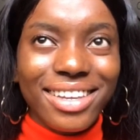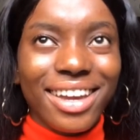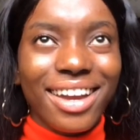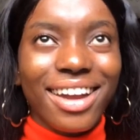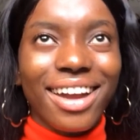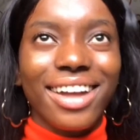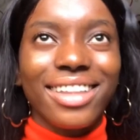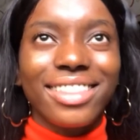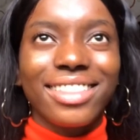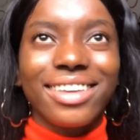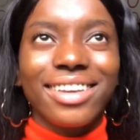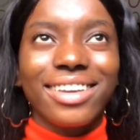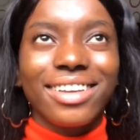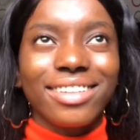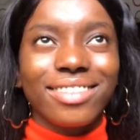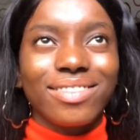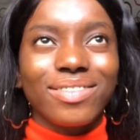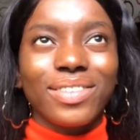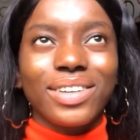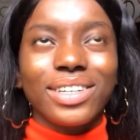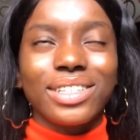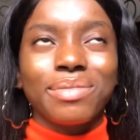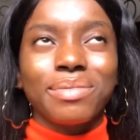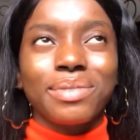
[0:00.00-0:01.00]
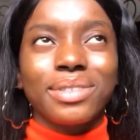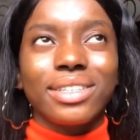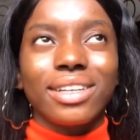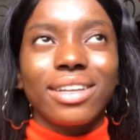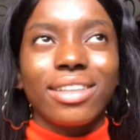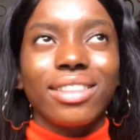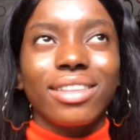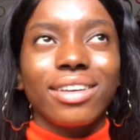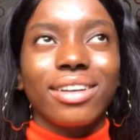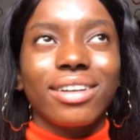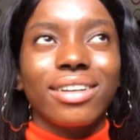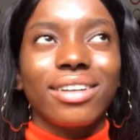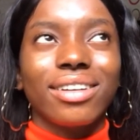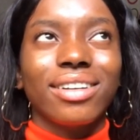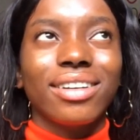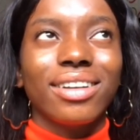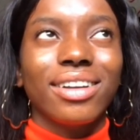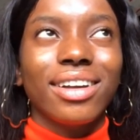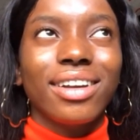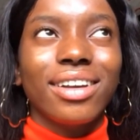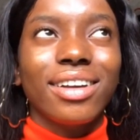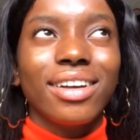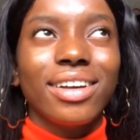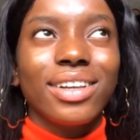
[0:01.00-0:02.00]
Yeah, I think red meat are there.
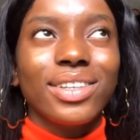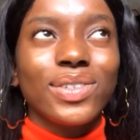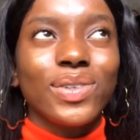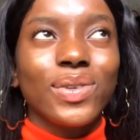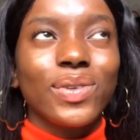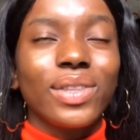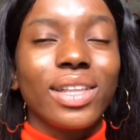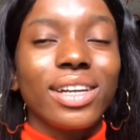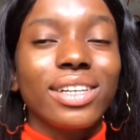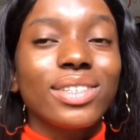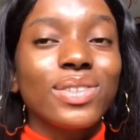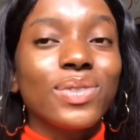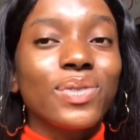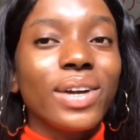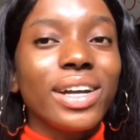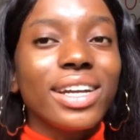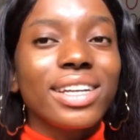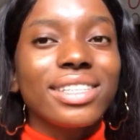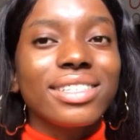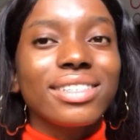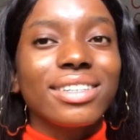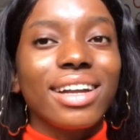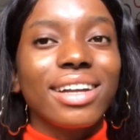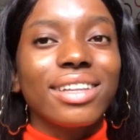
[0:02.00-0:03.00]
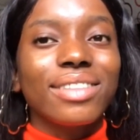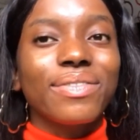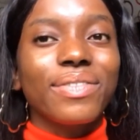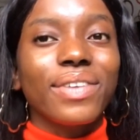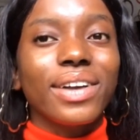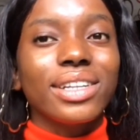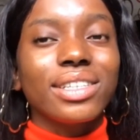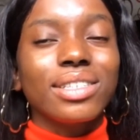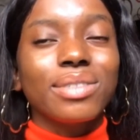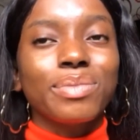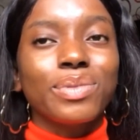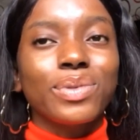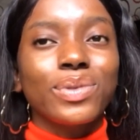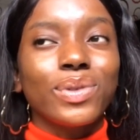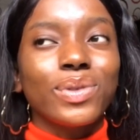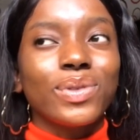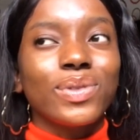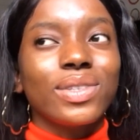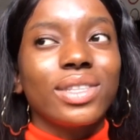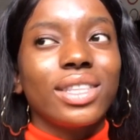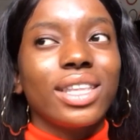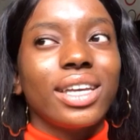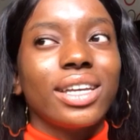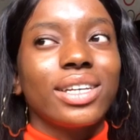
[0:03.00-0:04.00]
So that's why it's advisable not
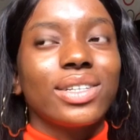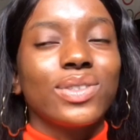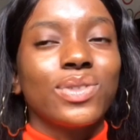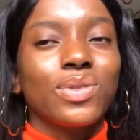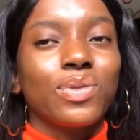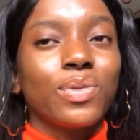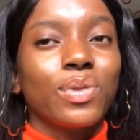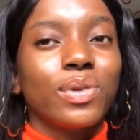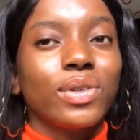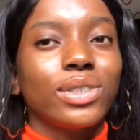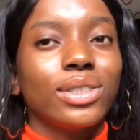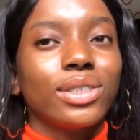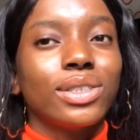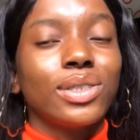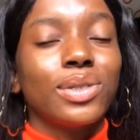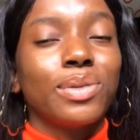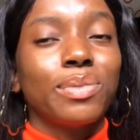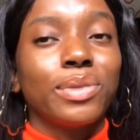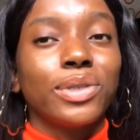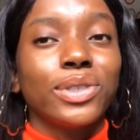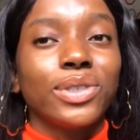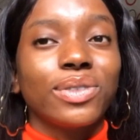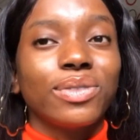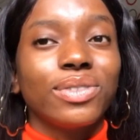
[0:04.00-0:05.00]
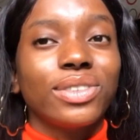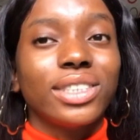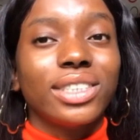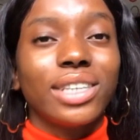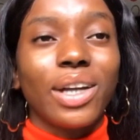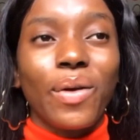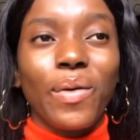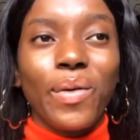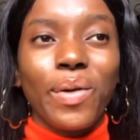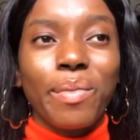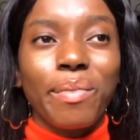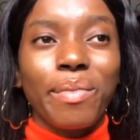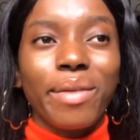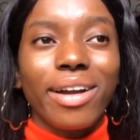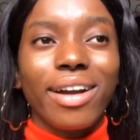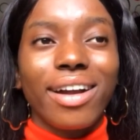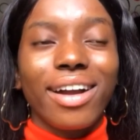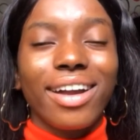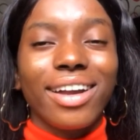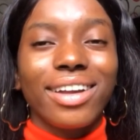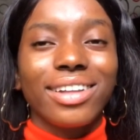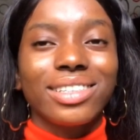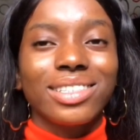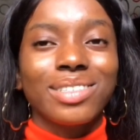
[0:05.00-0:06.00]
to take too much of shawarma
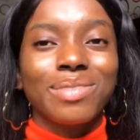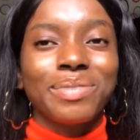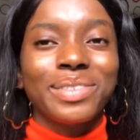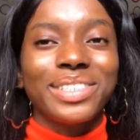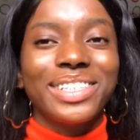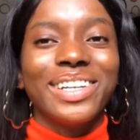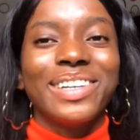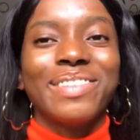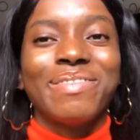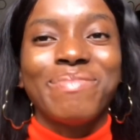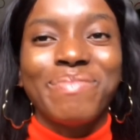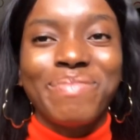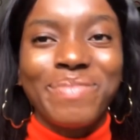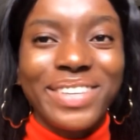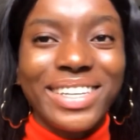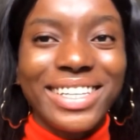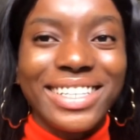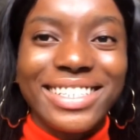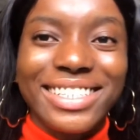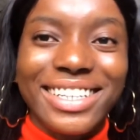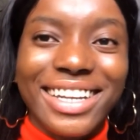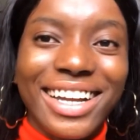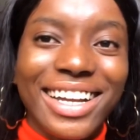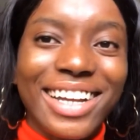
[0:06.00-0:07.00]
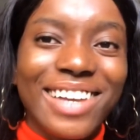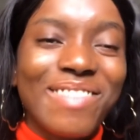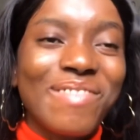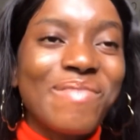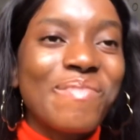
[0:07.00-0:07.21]
and too much of pizza.